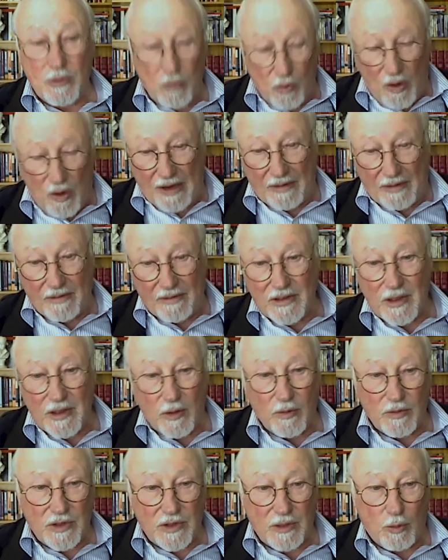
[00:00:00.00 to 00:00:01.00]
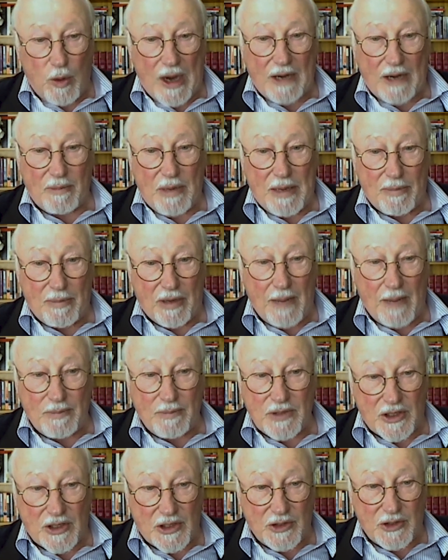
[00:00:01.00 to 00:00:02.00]
One, to wake people up
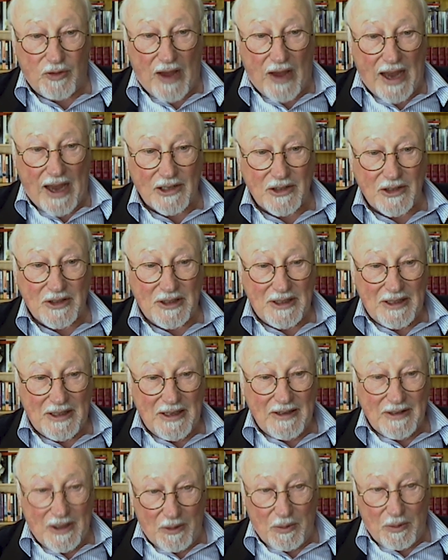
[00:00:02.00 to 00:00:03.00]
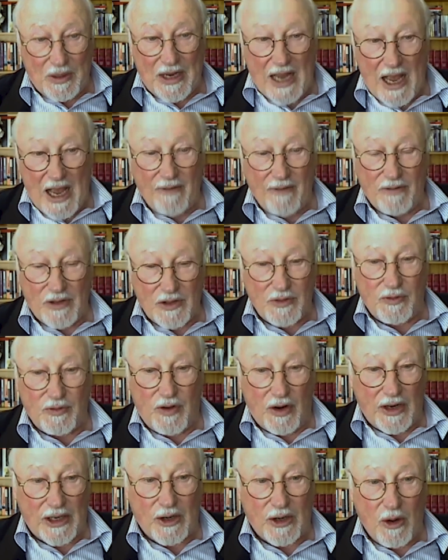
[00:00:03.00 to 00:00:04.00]
to this fact that we have this
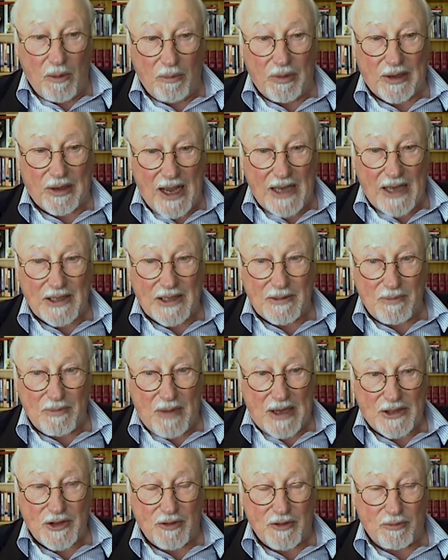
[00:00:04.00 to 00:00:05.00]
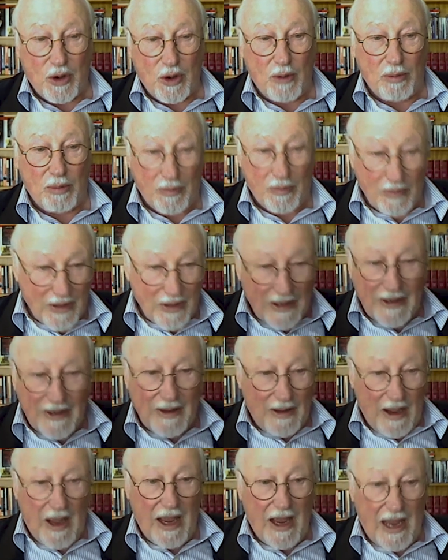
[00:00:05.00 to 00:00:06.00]
very complicated, massive problem
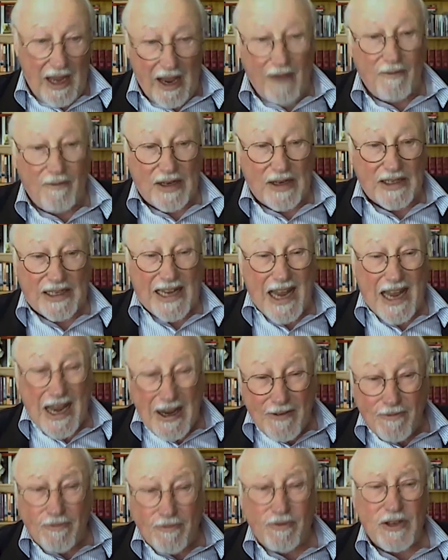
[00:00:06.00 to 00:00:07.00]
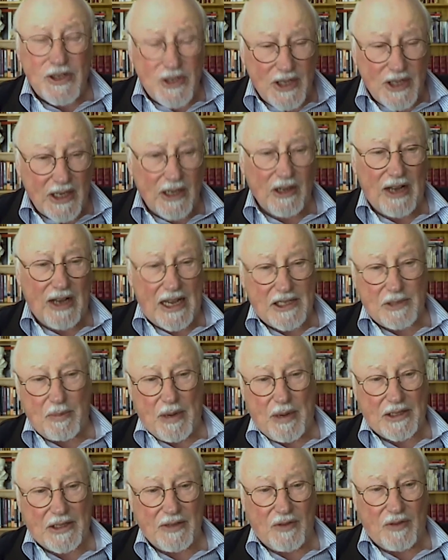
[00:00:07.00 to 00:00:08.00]
affecting every single
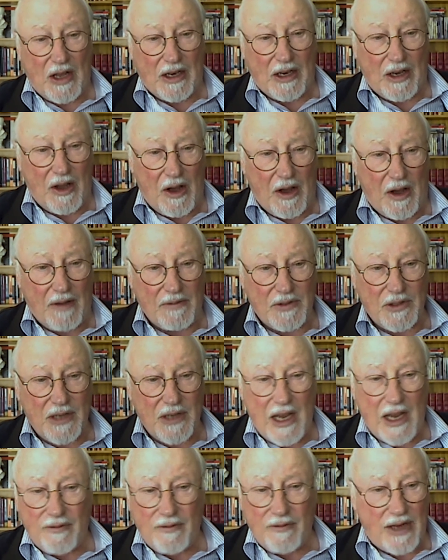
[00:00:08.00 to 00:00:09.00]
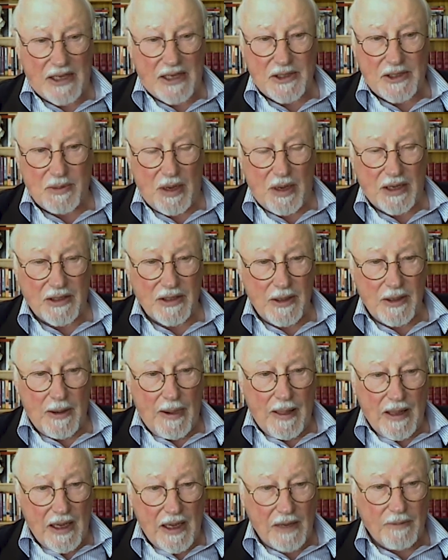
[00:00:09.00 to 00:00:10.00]
aspect of our lives, every aspect.
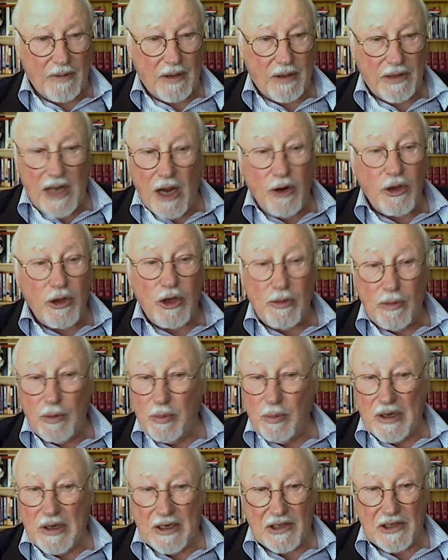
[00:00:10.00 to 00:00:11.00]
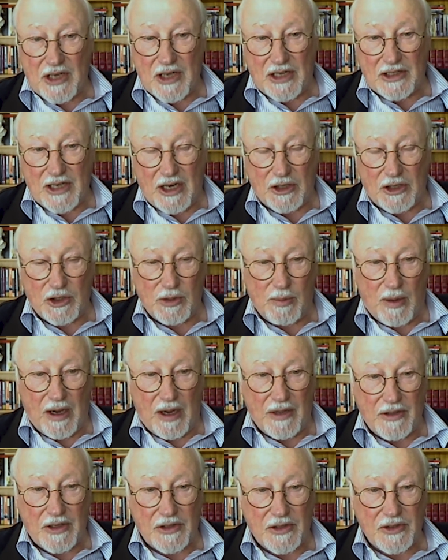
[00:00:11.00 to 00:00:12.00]
No human being is untouched
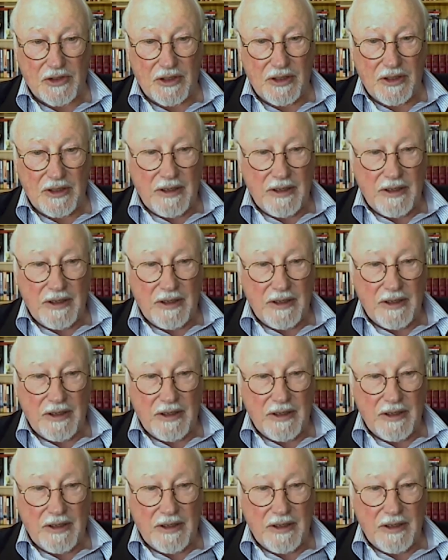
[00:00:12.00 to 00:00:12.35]
by this.